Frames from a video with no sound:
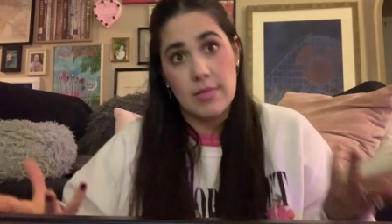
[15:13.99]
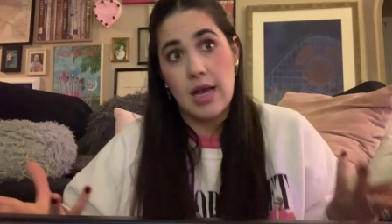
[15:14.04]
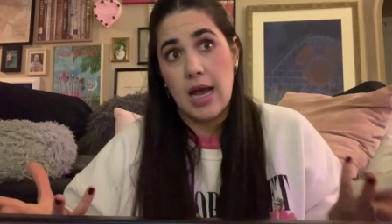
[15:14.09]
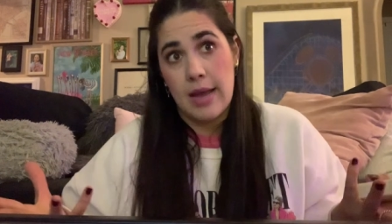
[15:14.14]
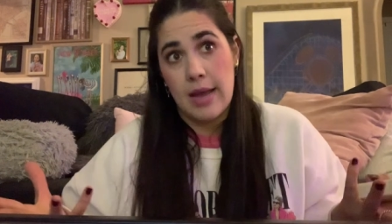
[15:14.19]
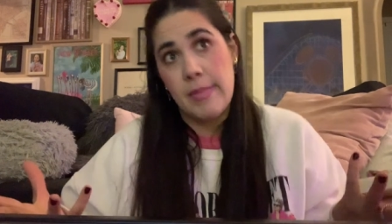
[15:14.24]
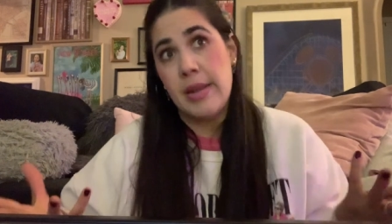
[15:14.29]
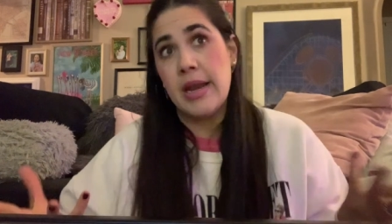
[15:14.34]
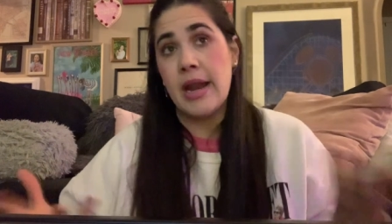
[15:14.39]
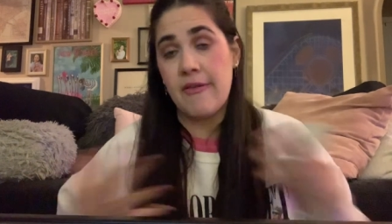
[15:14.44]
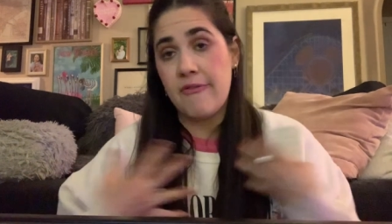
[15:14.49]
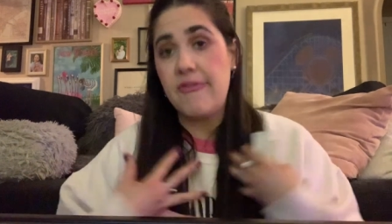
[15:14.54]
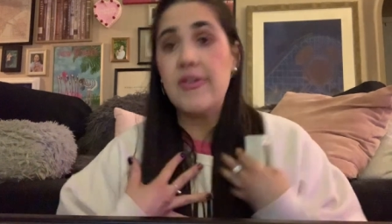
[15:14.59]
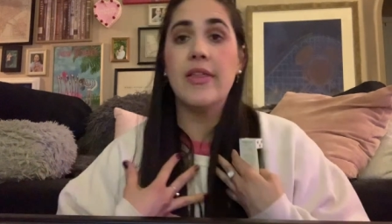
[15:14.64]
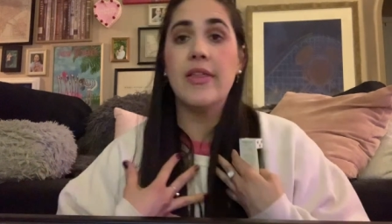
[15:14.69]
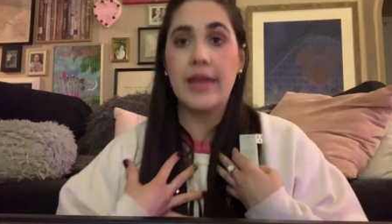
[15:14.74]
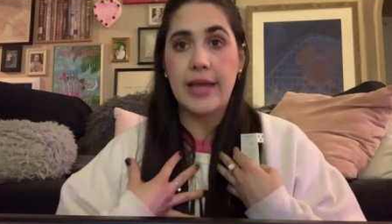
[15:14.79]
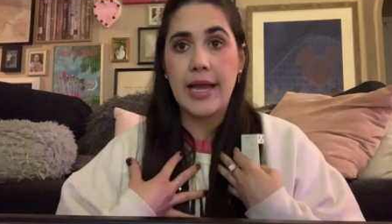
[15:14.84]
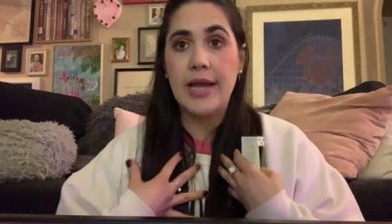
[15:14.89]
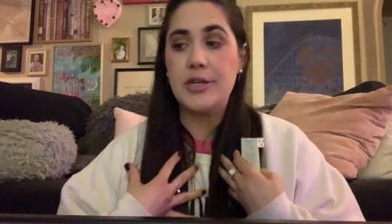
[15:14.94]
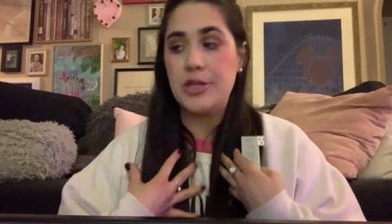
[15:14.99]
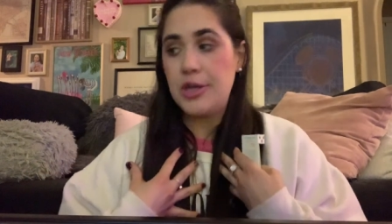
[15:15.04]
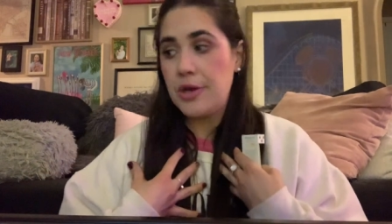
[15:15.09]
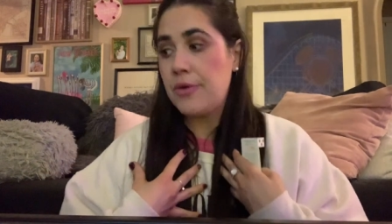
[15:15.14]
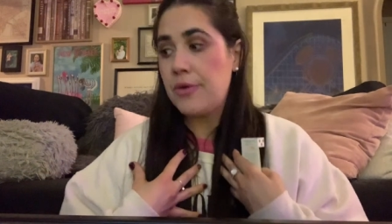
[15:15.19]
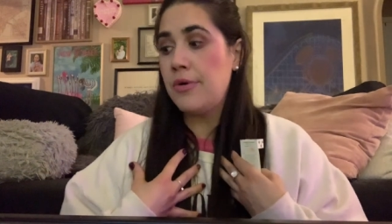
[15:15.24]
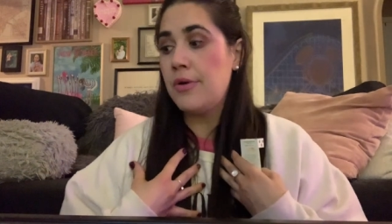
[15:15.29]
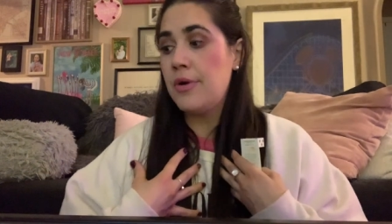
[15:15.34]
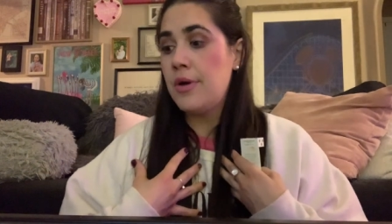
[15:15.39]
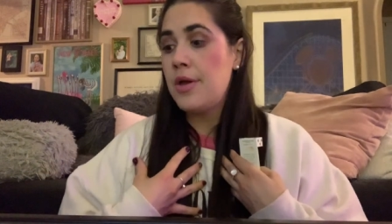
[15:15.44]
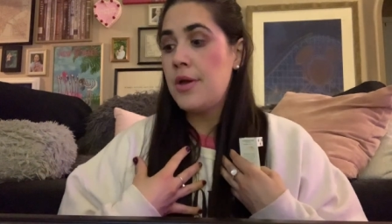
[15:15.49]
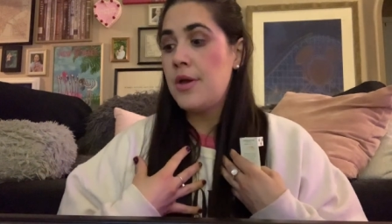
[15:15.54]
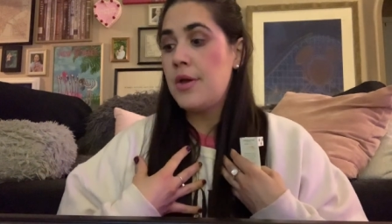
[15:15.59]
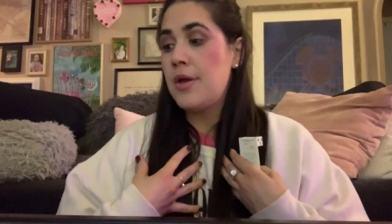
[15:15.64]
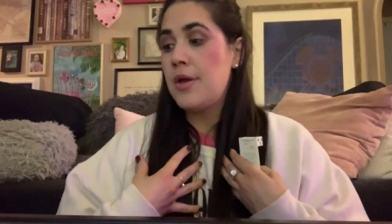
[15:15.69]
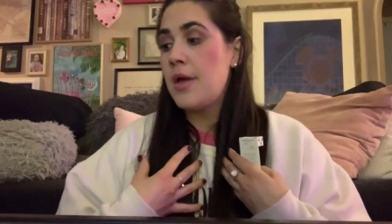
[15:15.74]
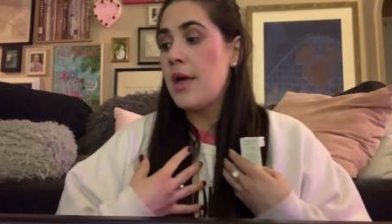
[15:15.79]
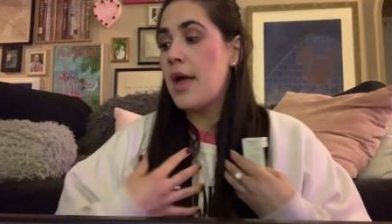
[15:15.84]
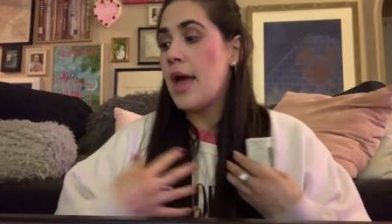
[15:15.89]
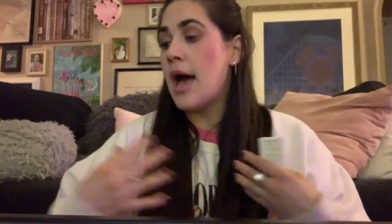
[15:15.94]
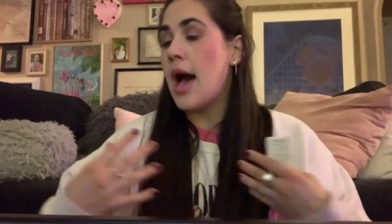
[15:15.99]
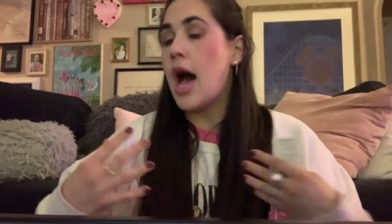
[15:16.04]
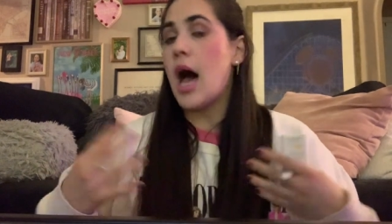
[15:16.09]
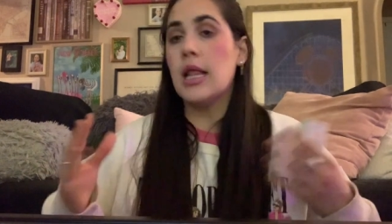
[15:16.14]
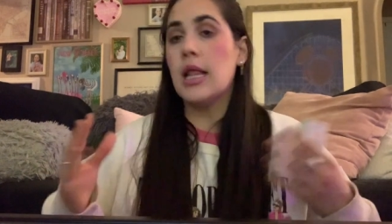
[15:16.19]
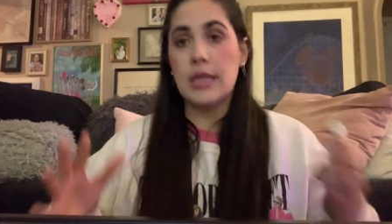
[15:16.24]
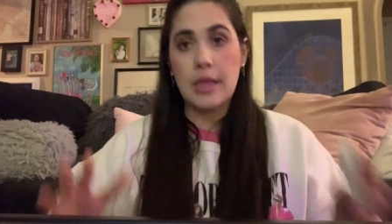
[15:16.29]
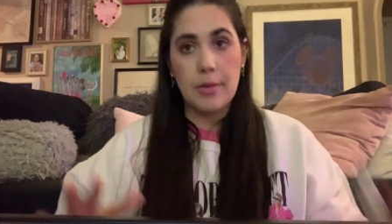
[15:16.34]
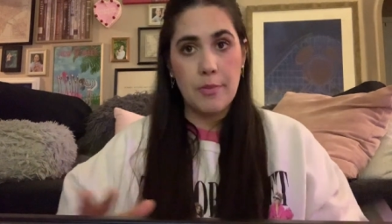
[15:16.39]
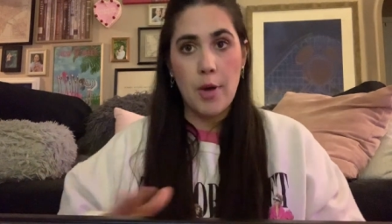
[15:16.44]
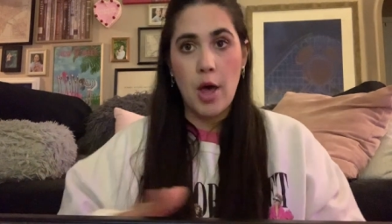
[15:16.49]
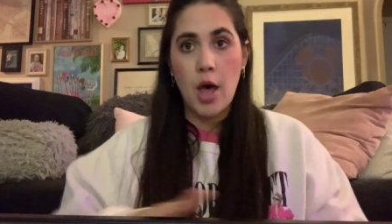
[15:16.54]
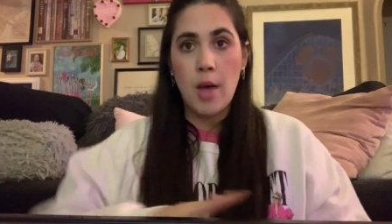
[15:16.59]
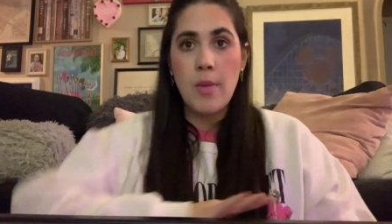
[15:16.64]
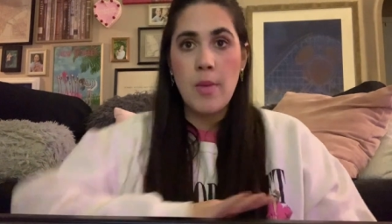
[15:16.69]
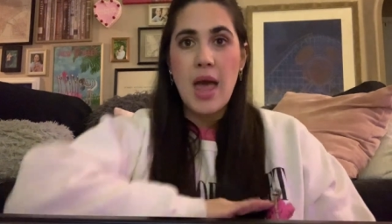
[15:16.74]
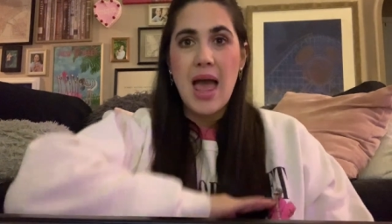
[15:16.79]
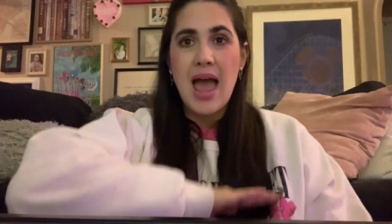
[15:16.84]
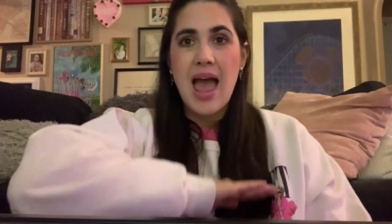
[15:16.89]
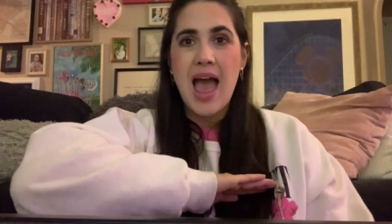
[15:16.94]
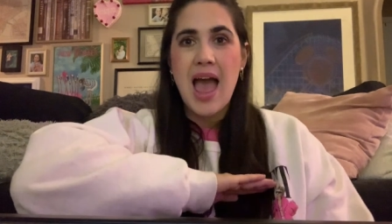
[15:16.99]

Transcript: I mean, I feel like I do, a lip balm